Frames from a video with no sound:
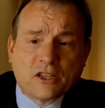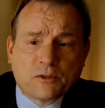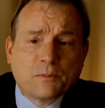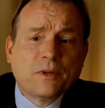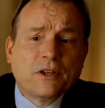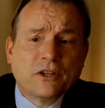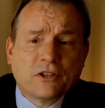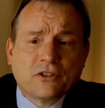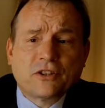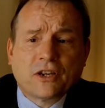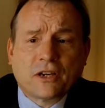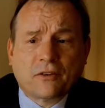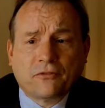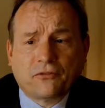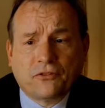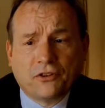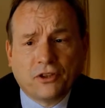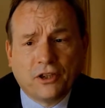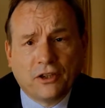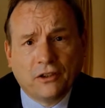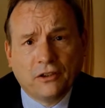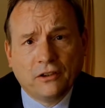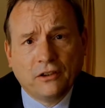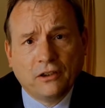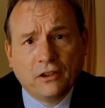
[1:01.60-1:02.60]
been a tough
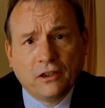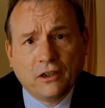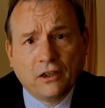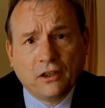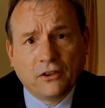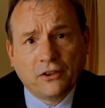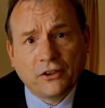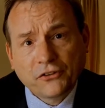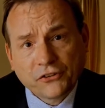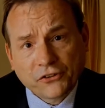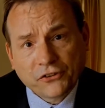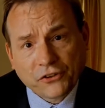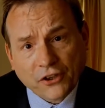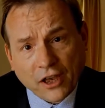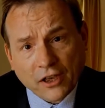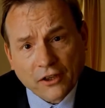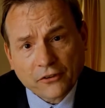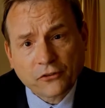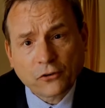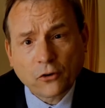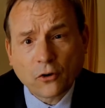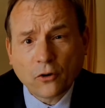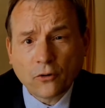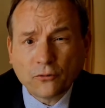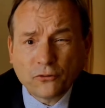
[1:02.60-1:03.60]
year. The
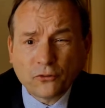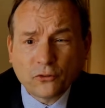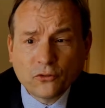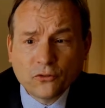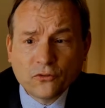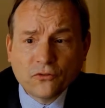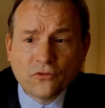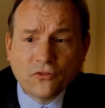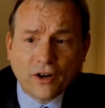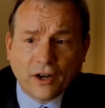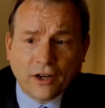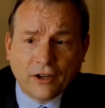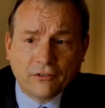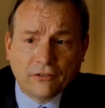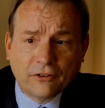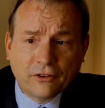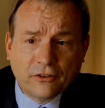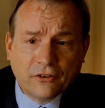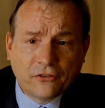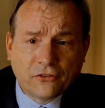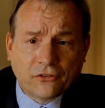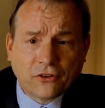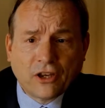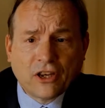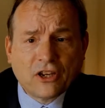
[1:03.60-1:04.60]
SARS-CoV-2
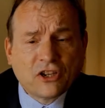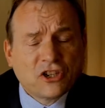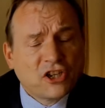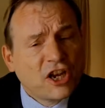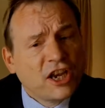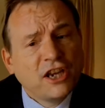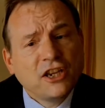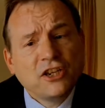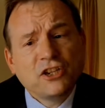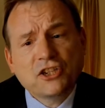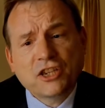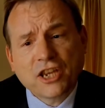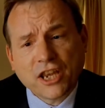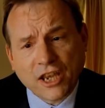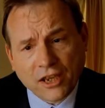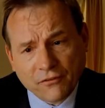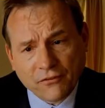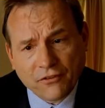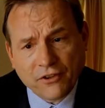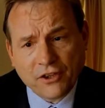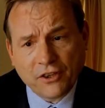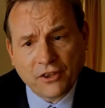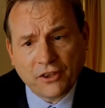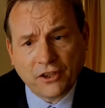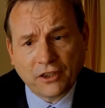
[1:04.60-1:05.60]
virus changed
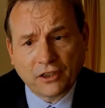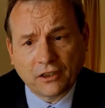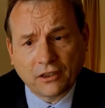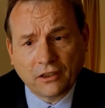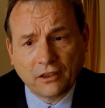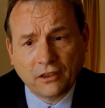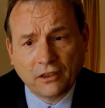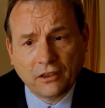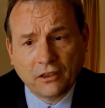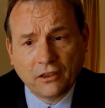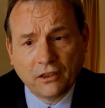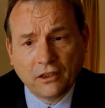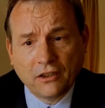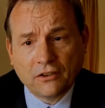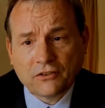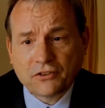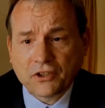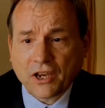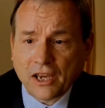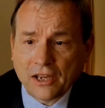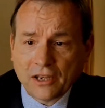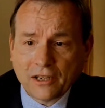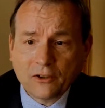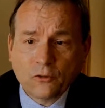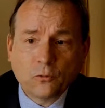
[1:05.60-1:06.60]
everything.
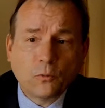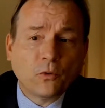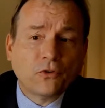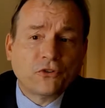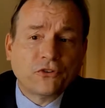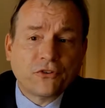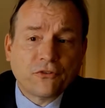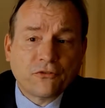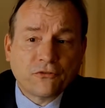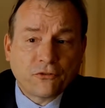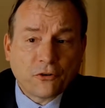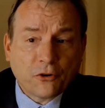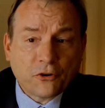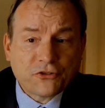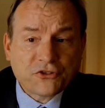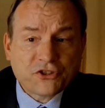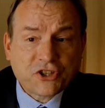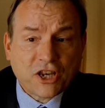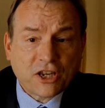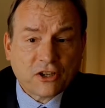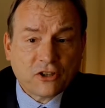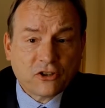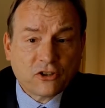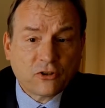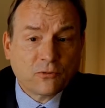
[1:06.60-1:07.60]
Thailand was the first
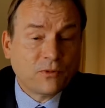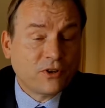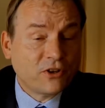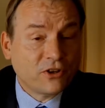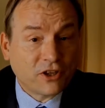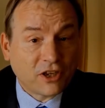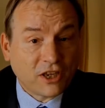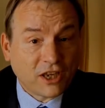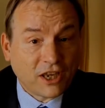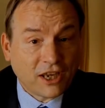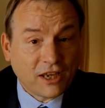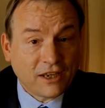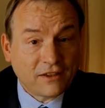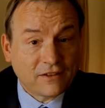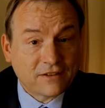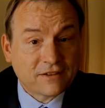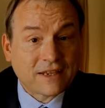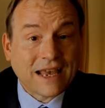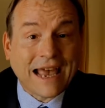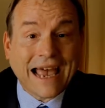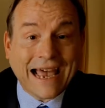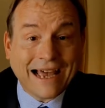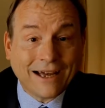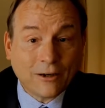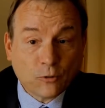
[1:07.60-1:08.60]
country with a case
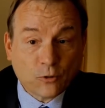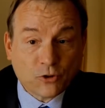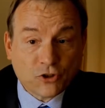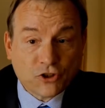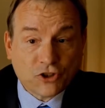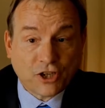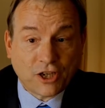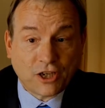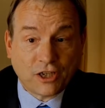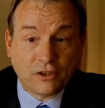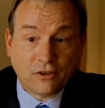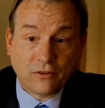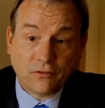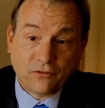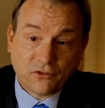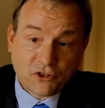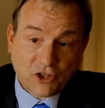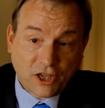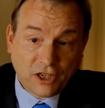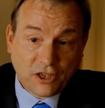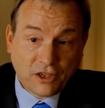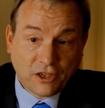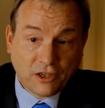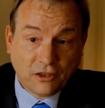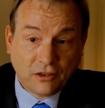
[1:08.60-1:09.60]
outside of
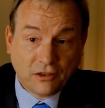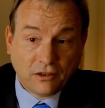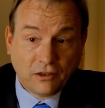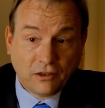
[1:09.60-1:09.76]
China.